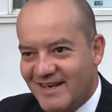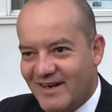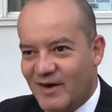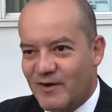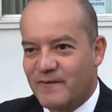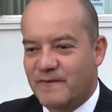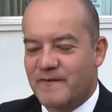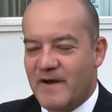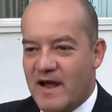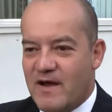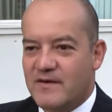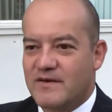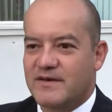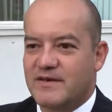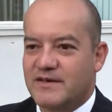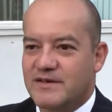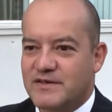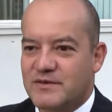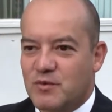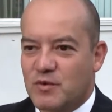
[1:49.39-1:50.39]
Our
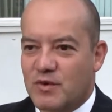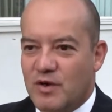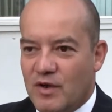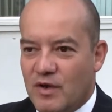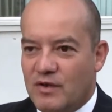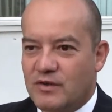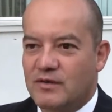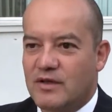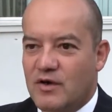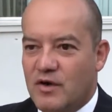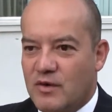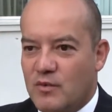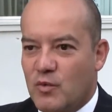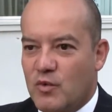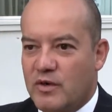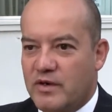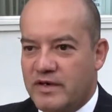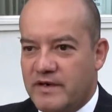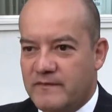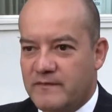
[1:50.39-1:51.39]
founders were all
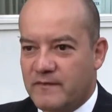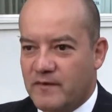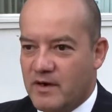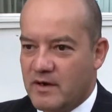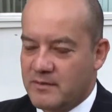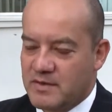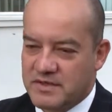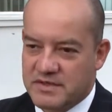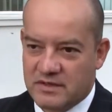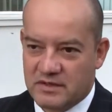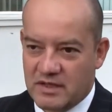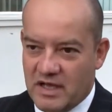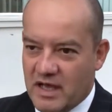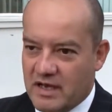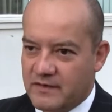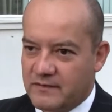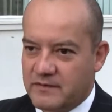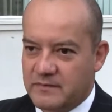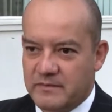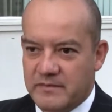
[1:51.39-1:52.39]
hardworking farmers, a
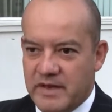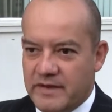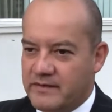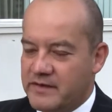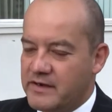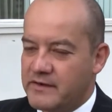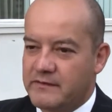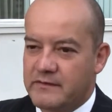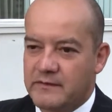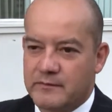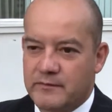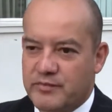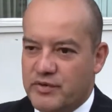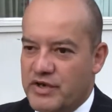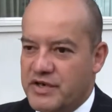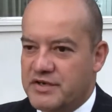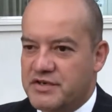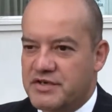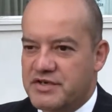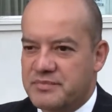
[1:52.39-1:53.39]
lot of them, many of them
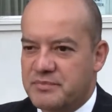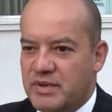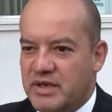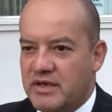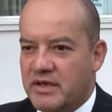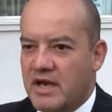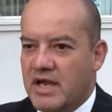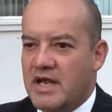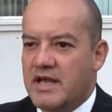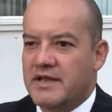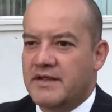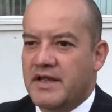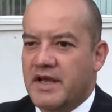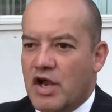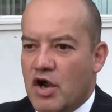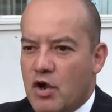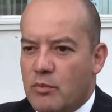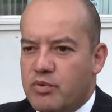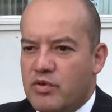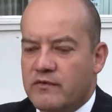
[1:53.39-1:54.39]
preachers, but they
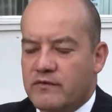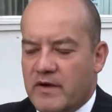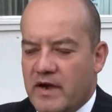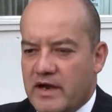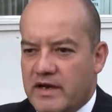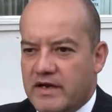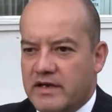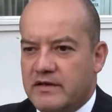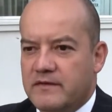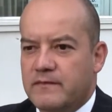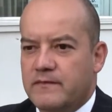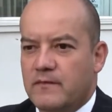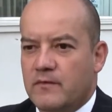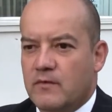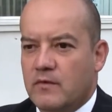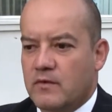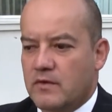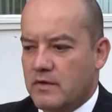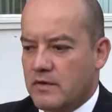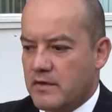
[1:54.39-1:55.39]
all provided
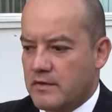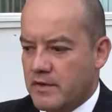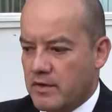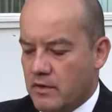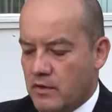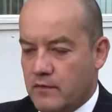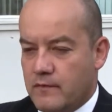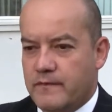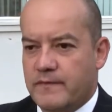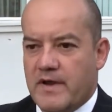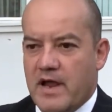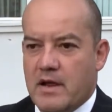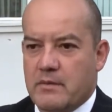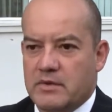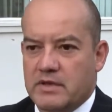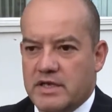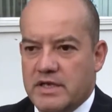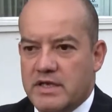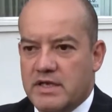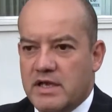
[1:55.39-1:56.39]
for their own family.